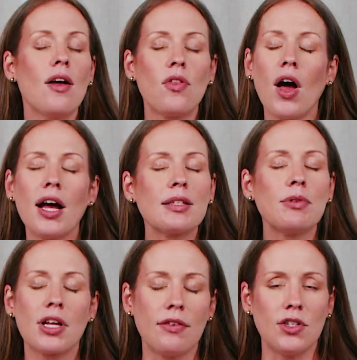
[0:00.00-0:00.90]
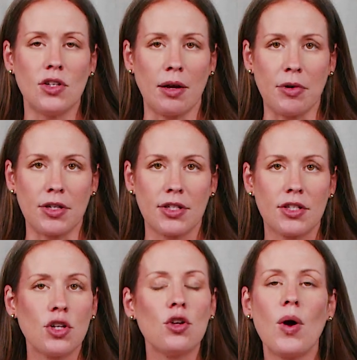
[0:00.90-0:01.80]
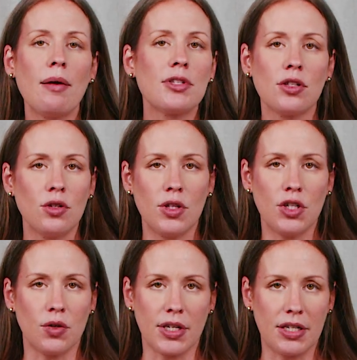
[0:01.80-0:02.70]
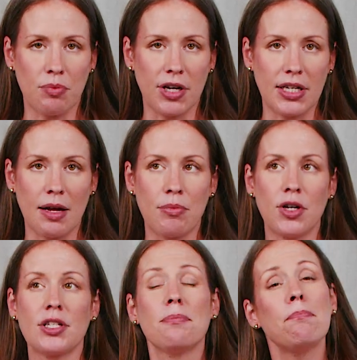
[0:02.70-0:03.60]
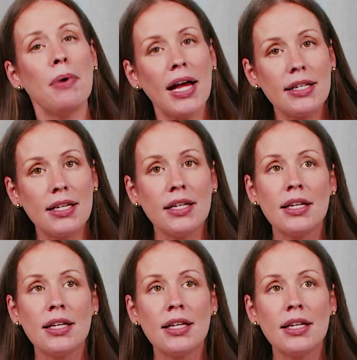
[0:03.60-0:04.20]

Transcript: the hospital gives you diapers. So you absolutely don't need to bring diapers, but